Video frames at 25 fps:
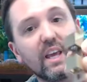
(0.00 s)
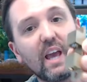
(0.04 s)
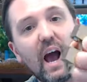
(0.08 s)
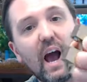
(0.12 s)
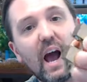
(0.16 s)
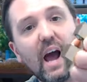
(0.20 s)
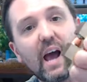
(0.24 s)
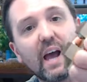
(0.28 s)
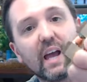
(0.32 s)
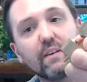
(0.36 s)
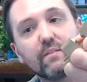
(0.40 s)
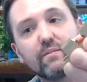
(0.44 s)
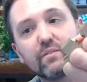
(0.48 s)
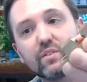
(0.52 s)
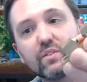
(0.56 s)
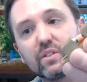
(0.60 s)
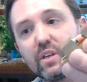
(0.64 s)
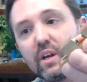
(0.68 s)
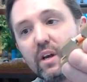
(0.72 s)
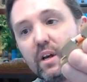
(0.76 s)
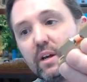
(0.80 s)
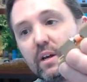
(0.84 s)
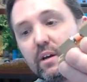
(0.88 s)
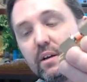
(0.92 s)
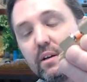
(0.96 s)
Ives
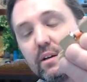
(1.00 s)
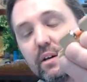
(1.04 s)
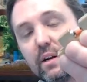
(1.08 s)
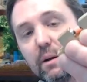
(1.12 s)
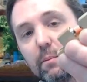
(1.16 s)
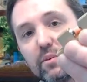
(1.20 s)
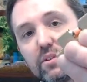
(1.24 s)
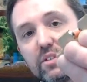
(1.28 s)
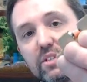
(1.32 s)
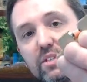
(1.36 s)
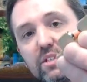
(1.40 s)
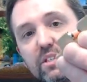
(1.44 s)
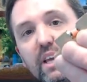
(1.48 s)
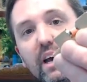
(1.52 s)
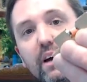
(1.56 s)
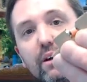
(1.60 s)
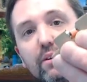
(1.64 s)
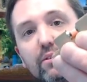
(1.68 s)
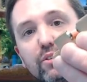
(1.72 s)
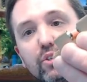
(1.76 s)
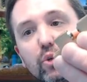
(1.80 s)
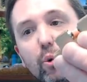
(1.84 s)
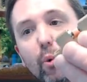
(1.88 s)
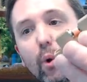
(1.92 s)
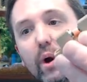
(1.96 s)
number
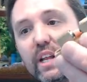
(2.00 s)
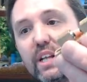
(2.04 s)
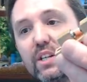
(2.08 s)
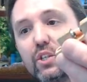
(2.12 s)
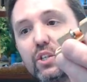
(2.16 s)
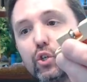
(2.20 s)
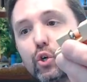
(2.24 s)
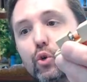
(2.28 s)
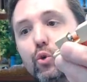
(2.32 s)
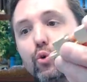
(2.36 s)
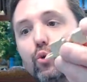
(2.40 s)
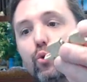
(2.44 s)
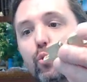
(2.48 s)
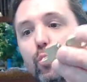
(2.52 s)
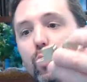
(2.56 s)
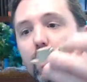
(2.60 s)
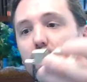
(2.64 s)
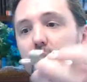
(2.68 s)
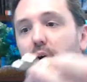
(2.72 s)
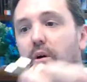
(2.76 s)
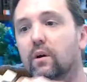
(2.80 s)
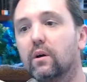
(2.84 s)
CL22.